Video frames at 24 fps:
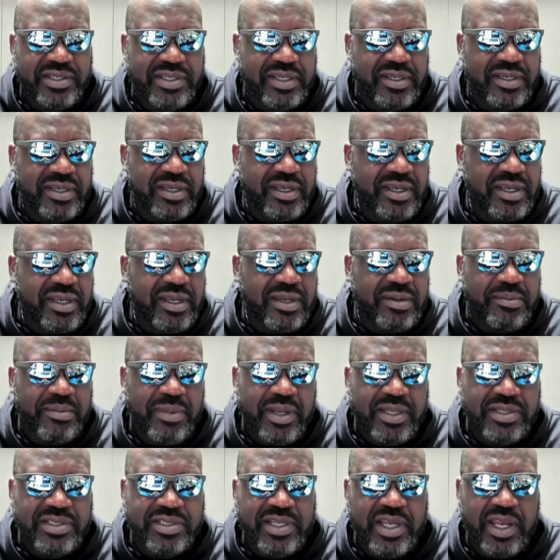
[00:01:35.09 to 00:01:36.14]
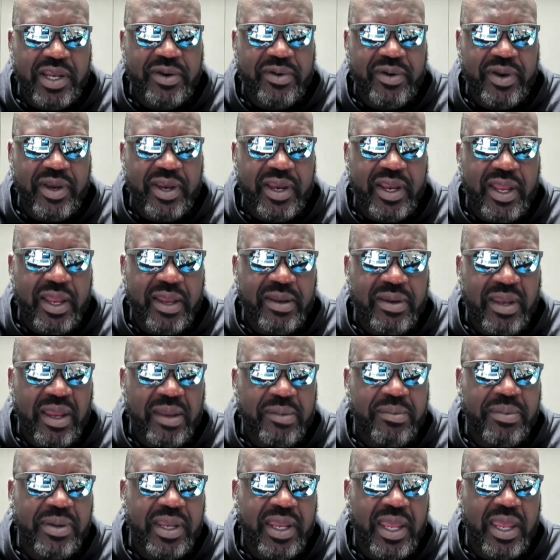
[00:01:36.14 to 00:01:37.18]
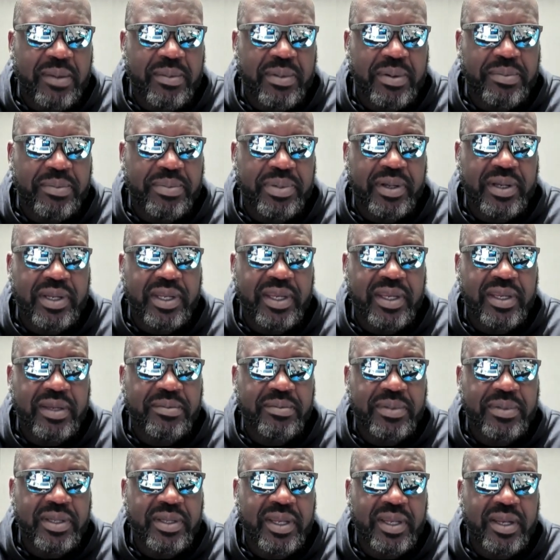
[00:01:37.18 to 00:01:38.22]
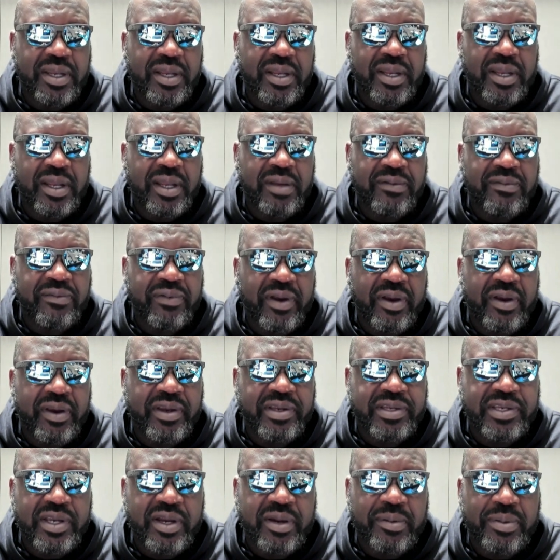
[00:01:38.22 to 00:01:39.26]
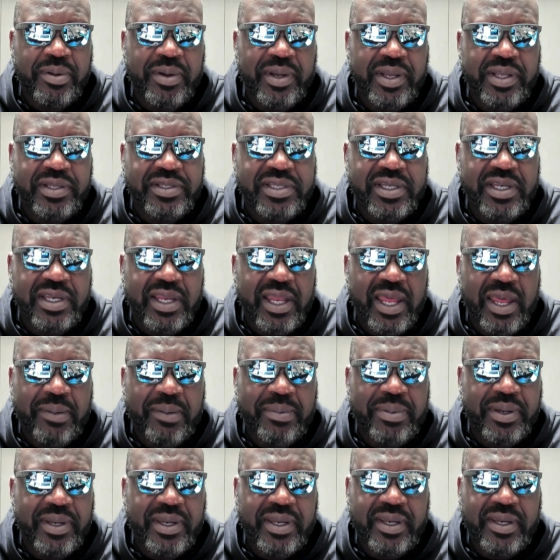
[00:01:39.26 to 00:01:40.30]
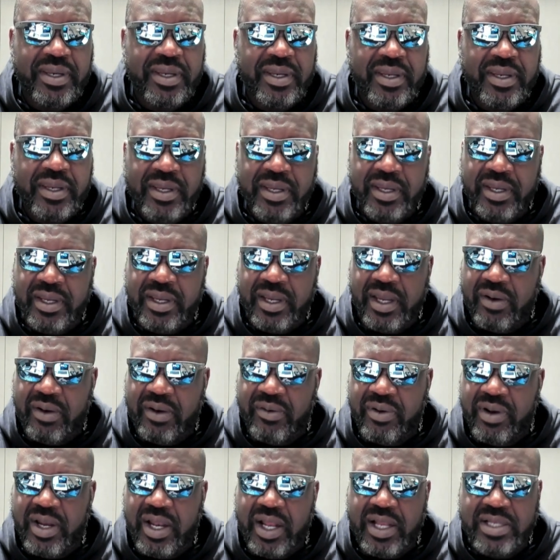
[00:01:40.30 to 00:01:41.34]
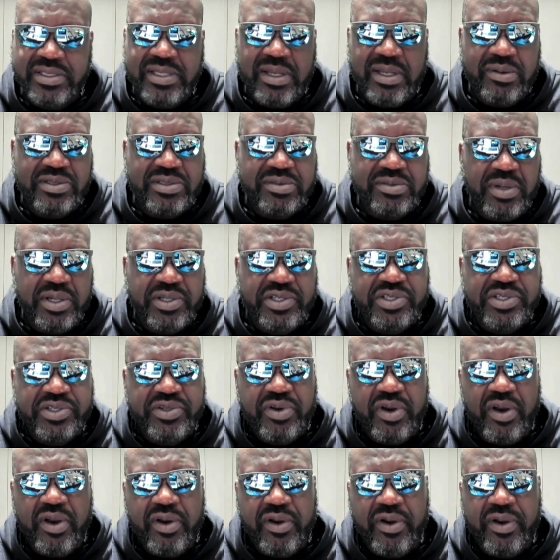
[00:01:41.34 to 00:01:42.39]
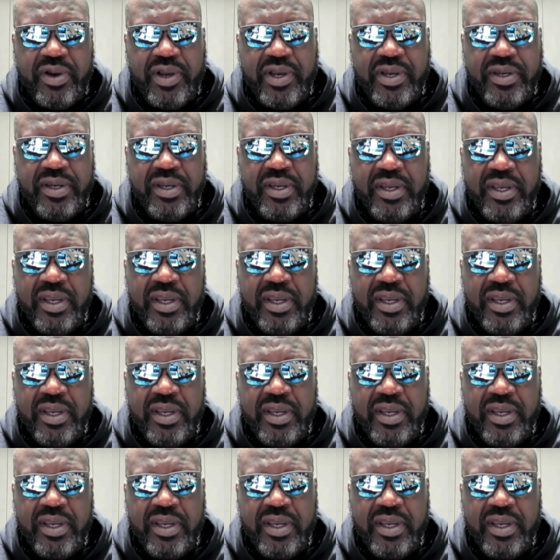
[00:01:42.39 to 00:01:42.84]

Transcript: and my stuttering, I, I became a bully. But then a, a very terrible incident happened, and I realized I was much stronger and